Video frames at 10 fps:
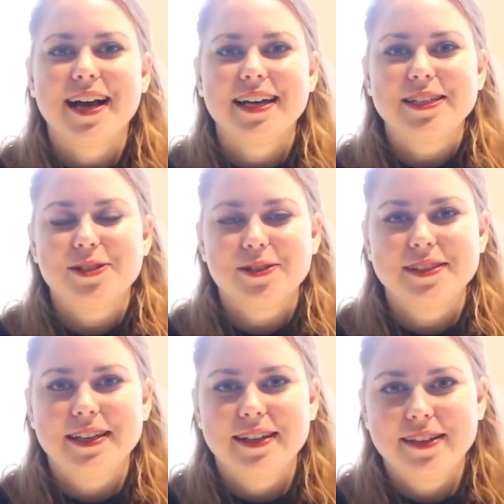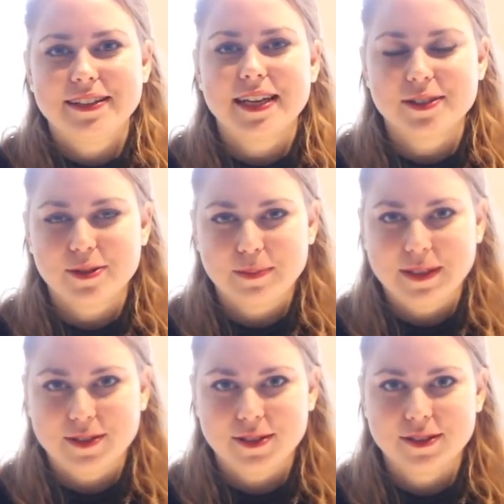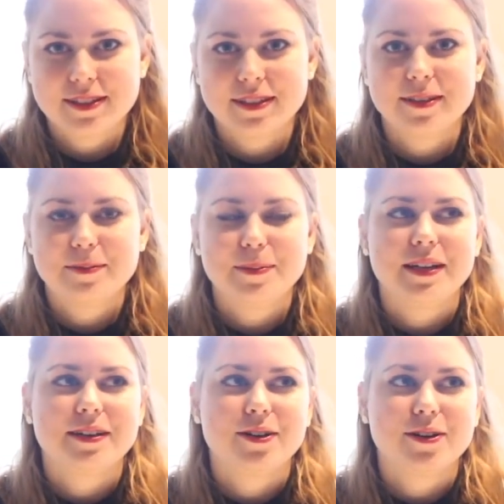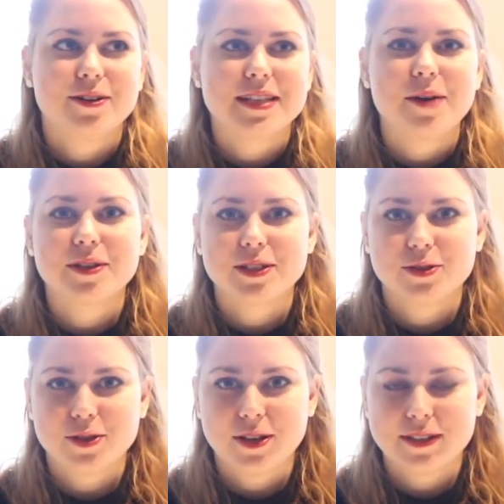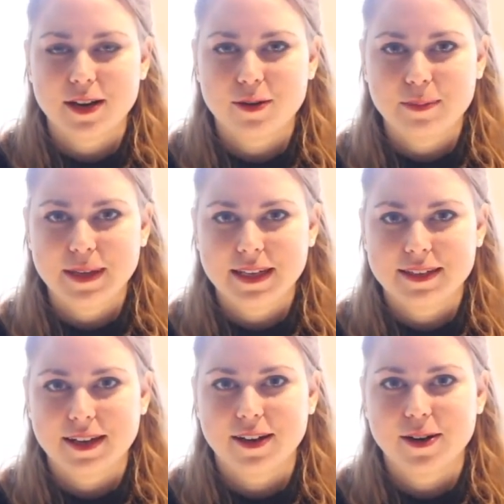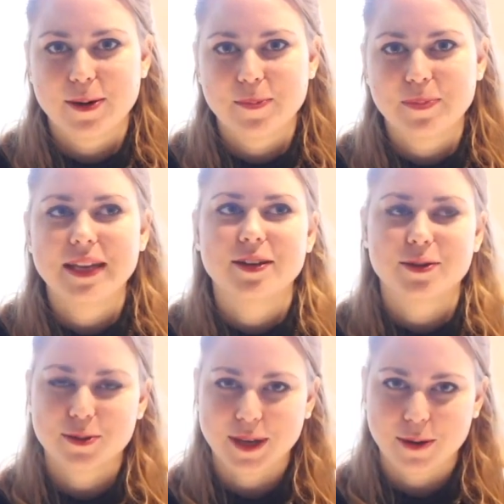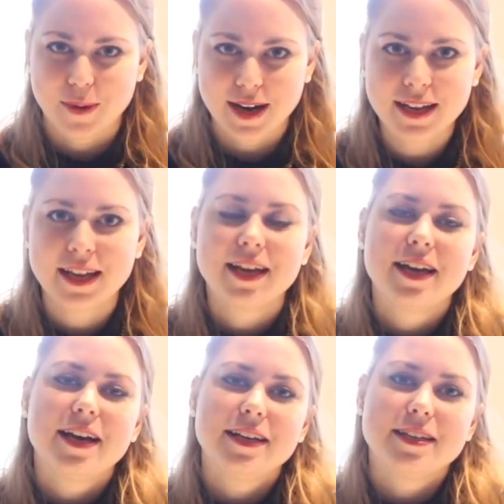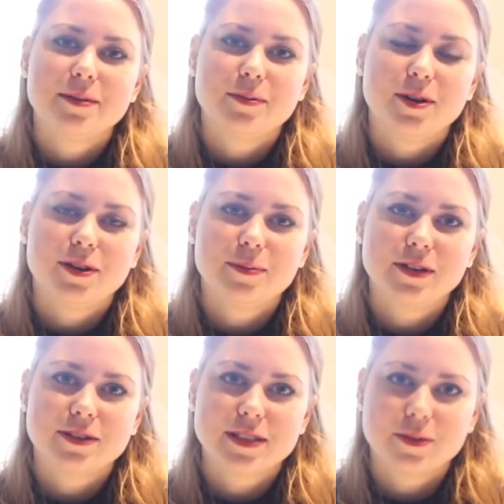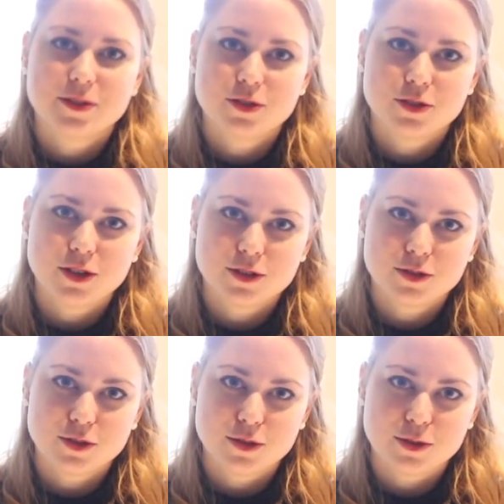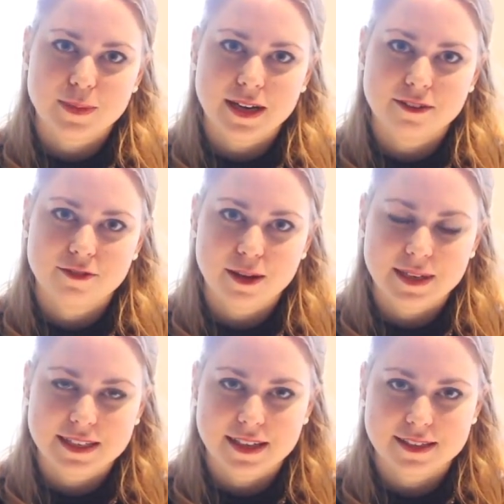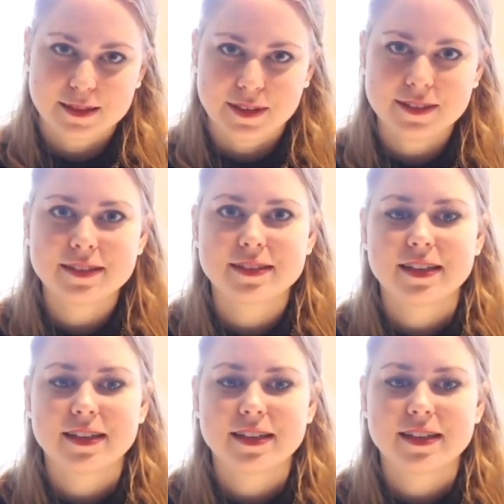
I chose the Nasra method because I wanted to learn Arabic in a quick way, because I wanted to talk to my family's husband.